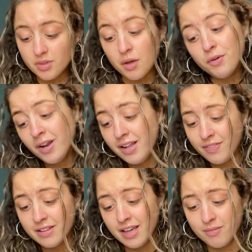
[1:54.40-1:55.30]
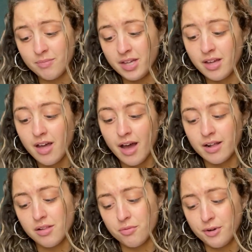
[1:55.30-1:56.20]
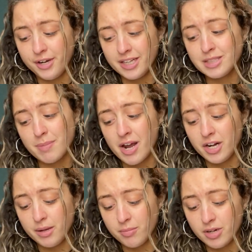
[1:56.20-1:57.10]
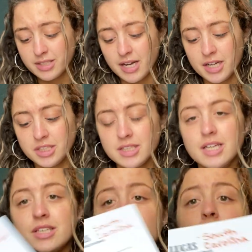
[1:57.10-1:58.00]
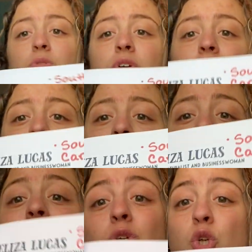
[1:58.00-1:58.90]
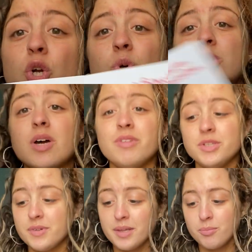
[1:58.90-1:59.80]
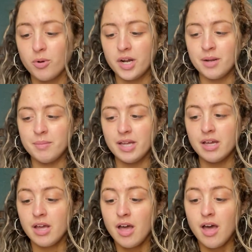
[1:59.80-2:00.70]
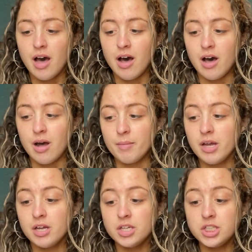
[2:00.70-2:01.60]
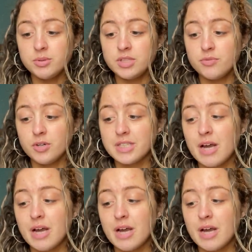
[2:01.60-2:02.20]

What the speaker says: if you're anything like me, I love reading inspiring books, and I just like to go through and I just like to circle stuff that's really important to me. She was the first